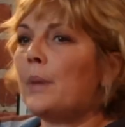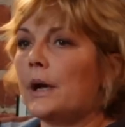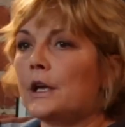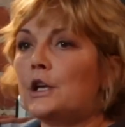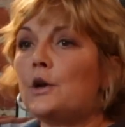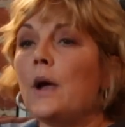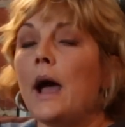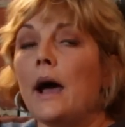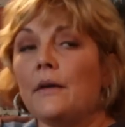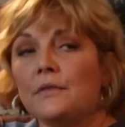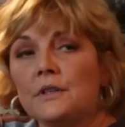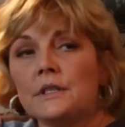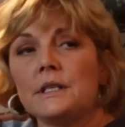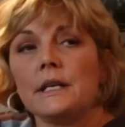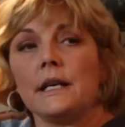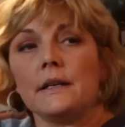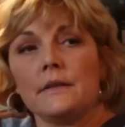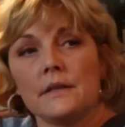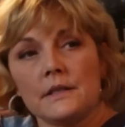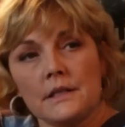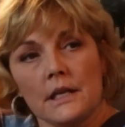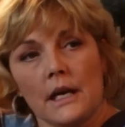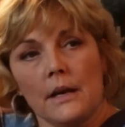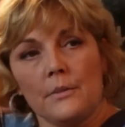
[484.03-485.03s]
But you have to
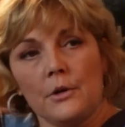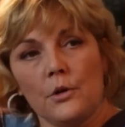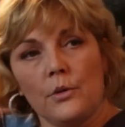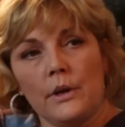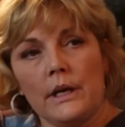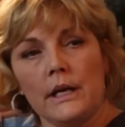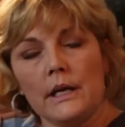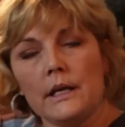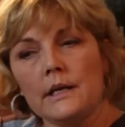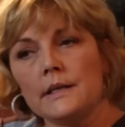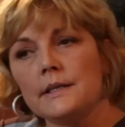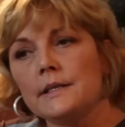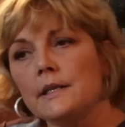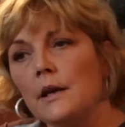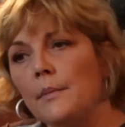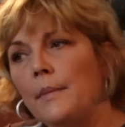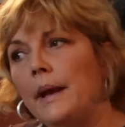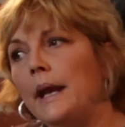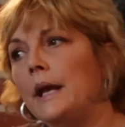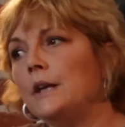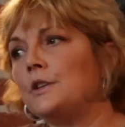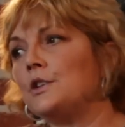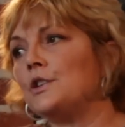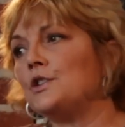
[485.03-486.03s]
take the time to read it because some
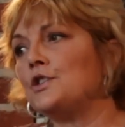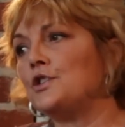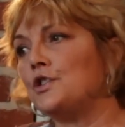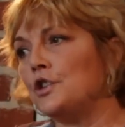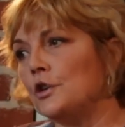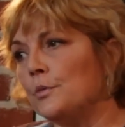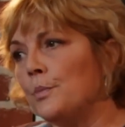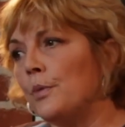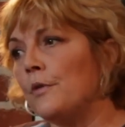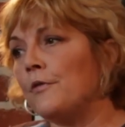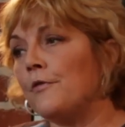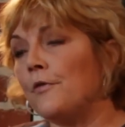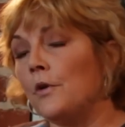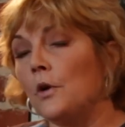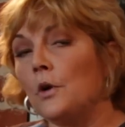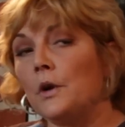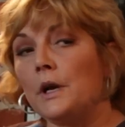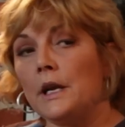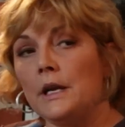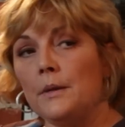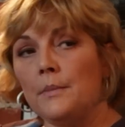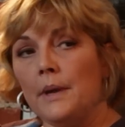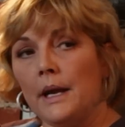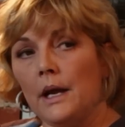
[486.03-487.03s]
agents do
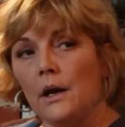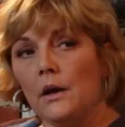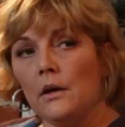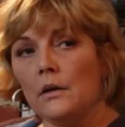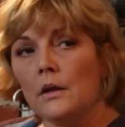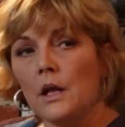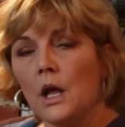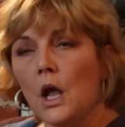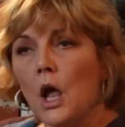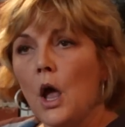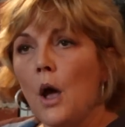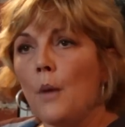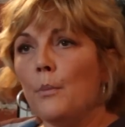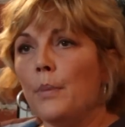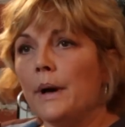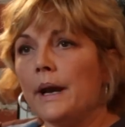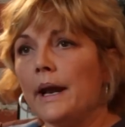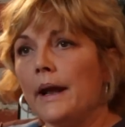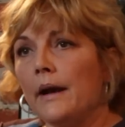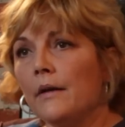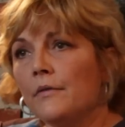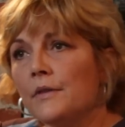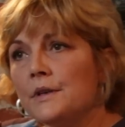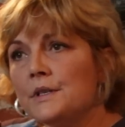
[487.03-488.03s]
prefer email,
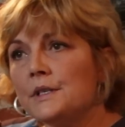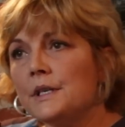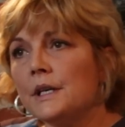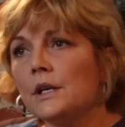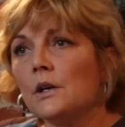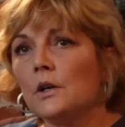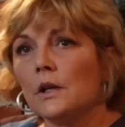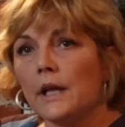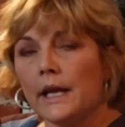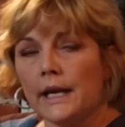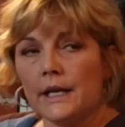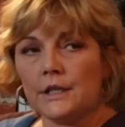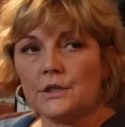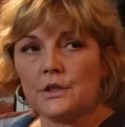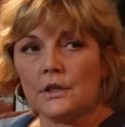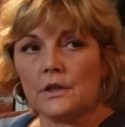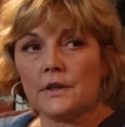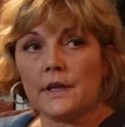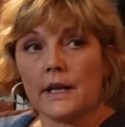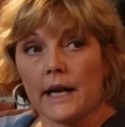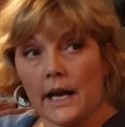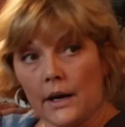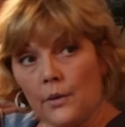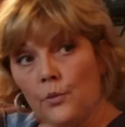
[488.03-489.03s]
but every single
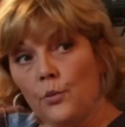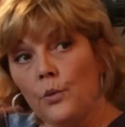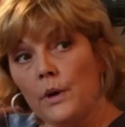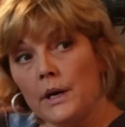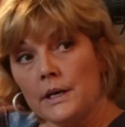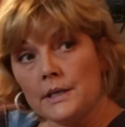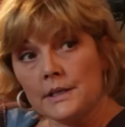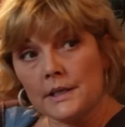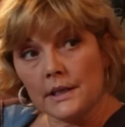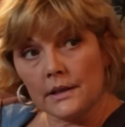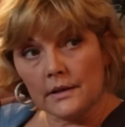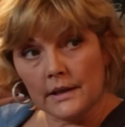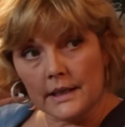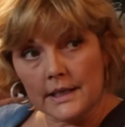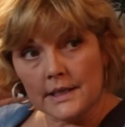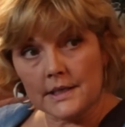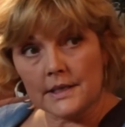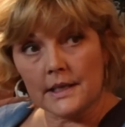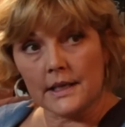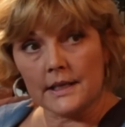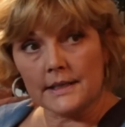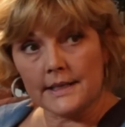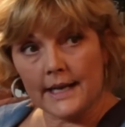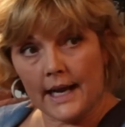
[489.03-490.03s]
agent that I recently
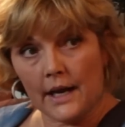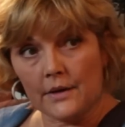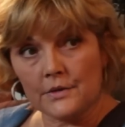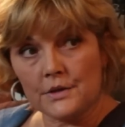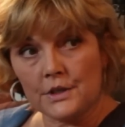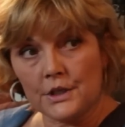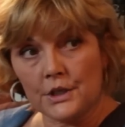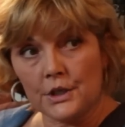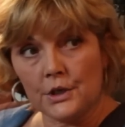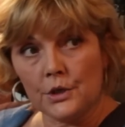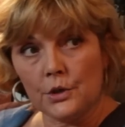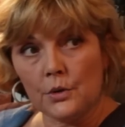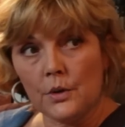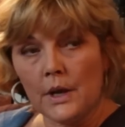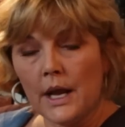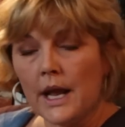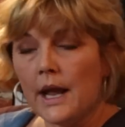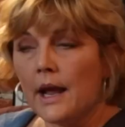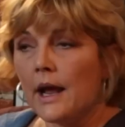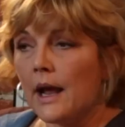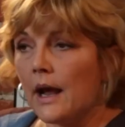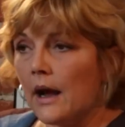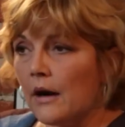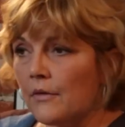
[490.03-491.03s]
sent out to,
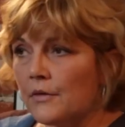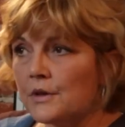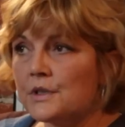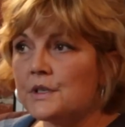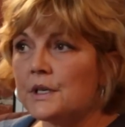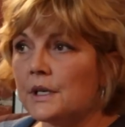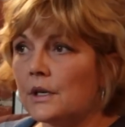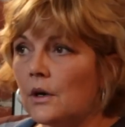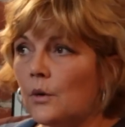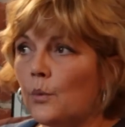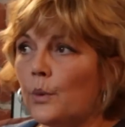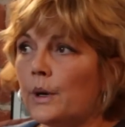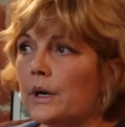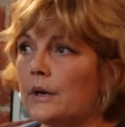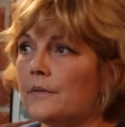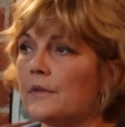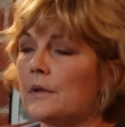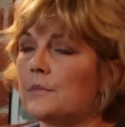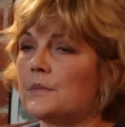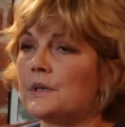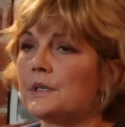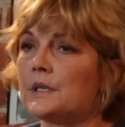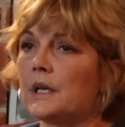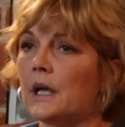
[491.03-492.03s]
every single one
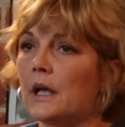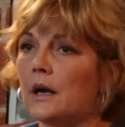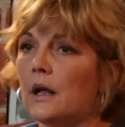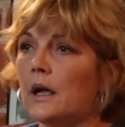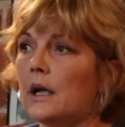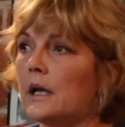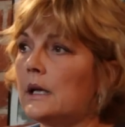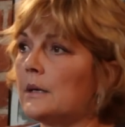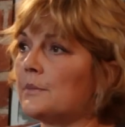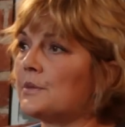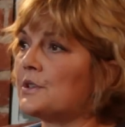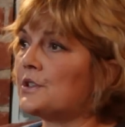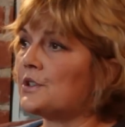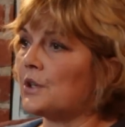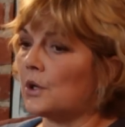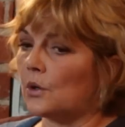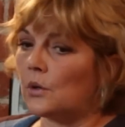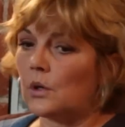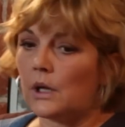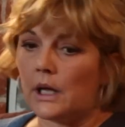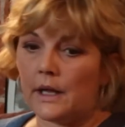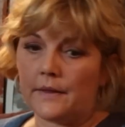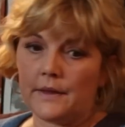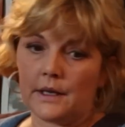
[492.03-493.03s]
of them said, I am
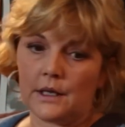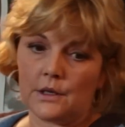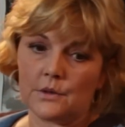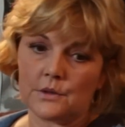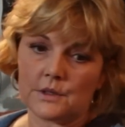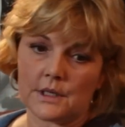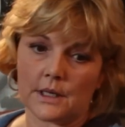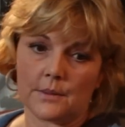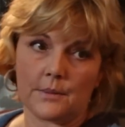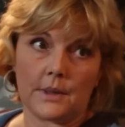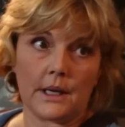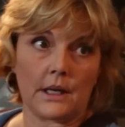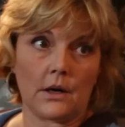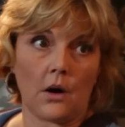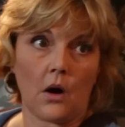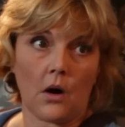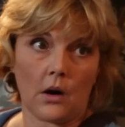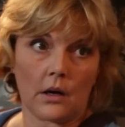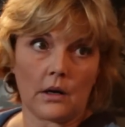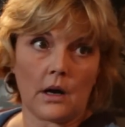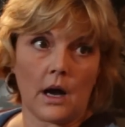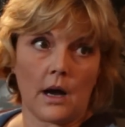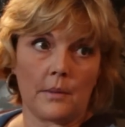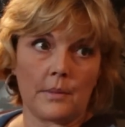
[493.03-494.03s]
so glad that you sent me a
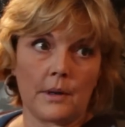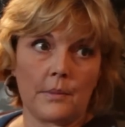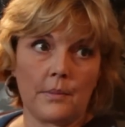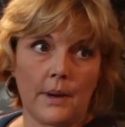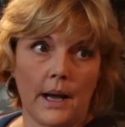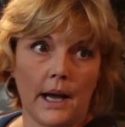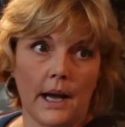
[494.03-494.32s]
hard copy